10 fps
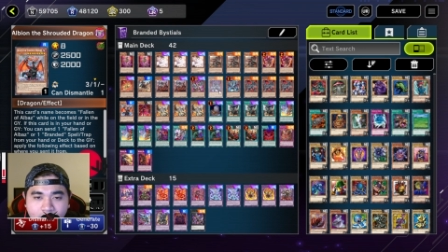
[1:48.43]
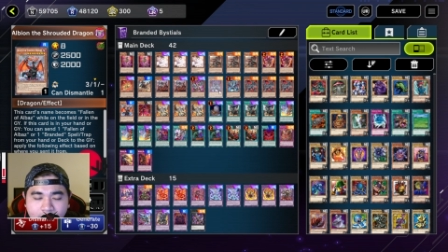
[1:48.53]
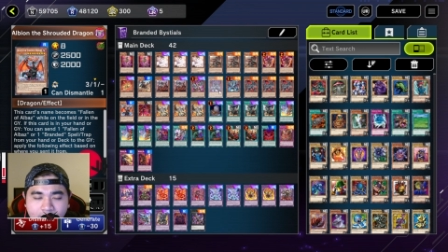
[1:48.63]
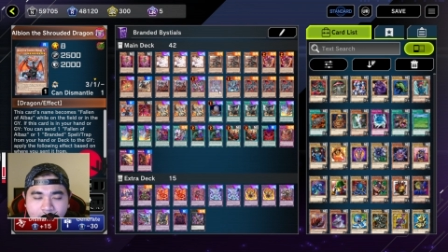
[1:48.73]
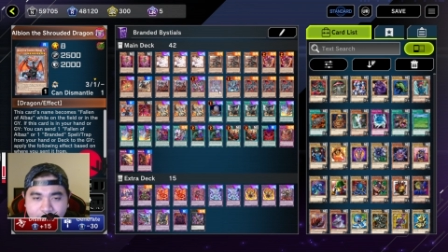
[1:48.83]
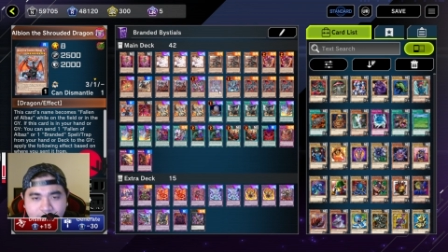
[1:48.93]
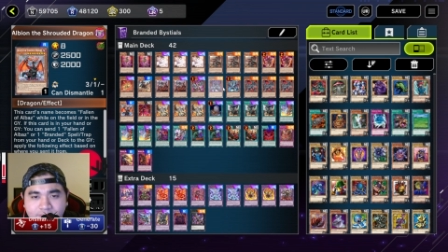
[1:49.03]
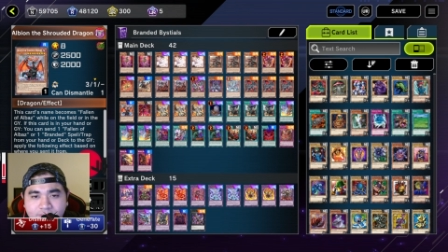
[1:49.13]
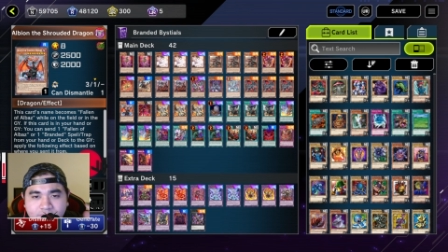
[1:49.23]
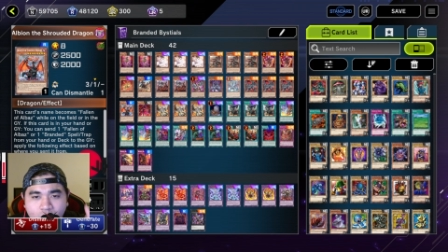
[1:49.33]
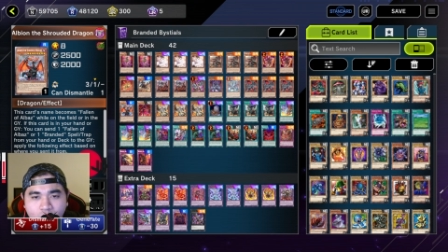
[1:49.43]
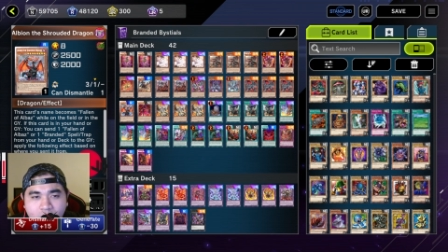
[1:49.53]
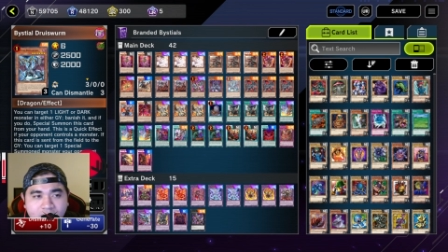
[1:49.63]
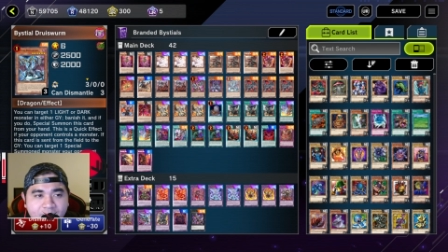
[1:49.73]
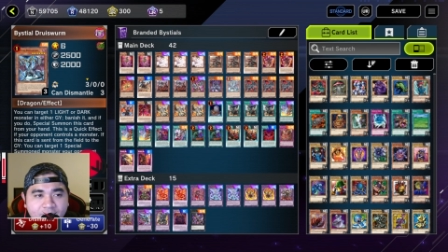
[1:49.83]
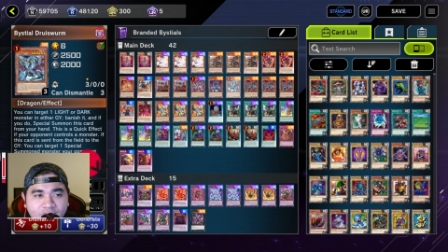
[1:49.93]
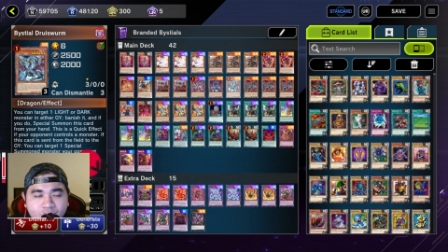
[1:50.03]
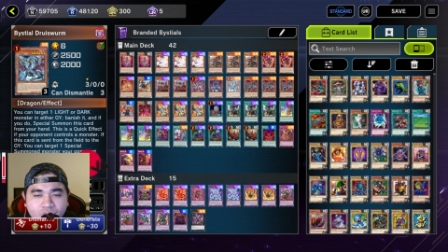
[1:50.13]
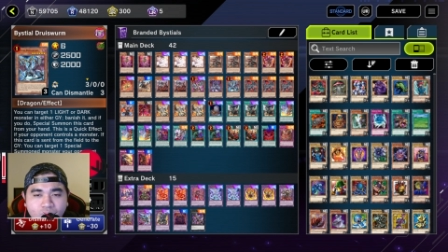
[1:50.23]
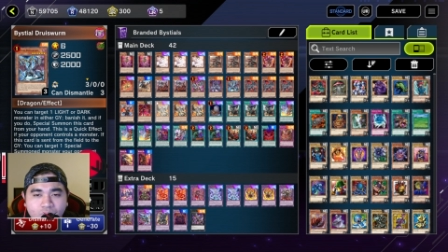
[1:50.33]
What else? 1 copy of
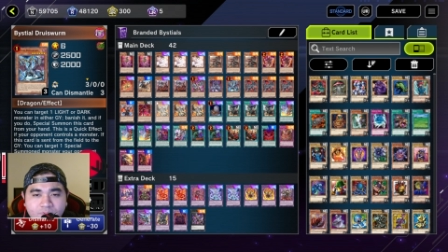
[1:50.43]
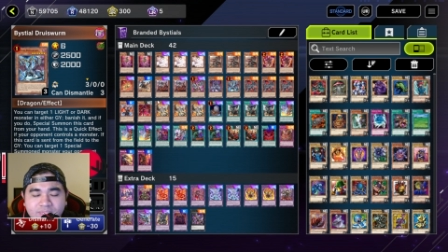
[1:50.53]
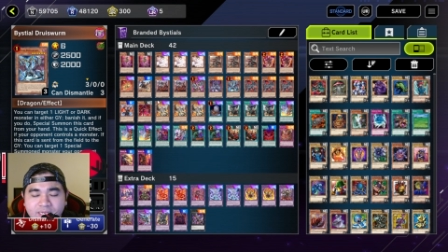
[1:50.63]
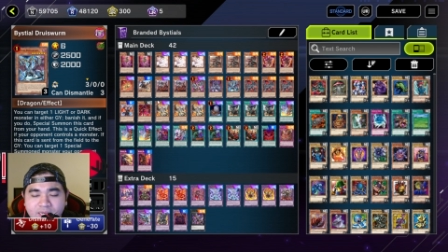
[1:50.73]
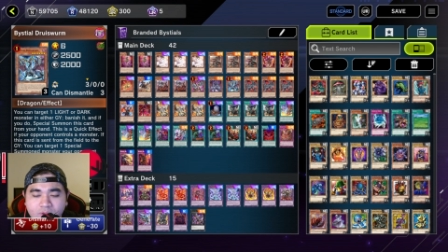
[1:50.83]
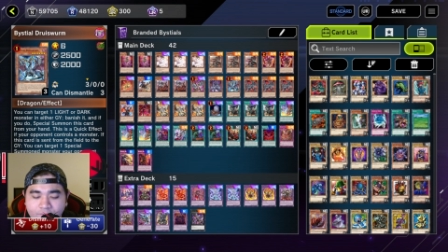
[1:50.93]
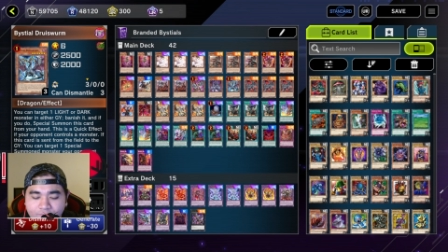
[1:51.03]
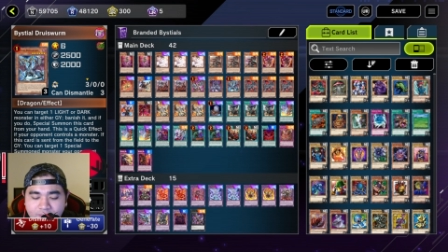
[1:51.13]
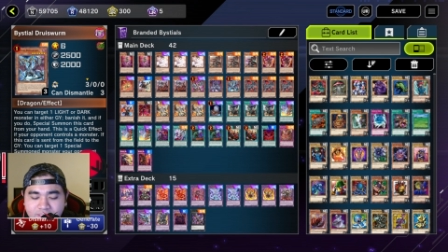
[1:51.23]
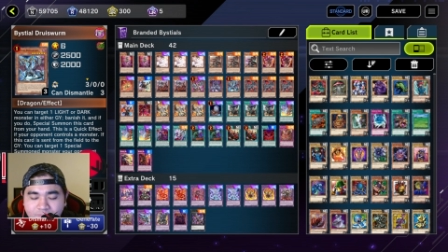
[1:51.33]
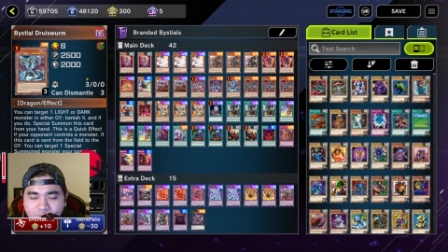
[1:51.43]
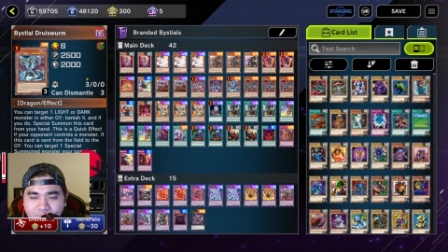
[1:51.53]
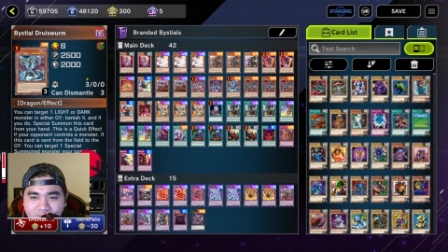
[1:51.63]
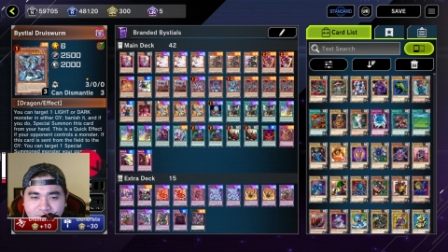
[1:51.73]
Juice Worm, sending a face-up spell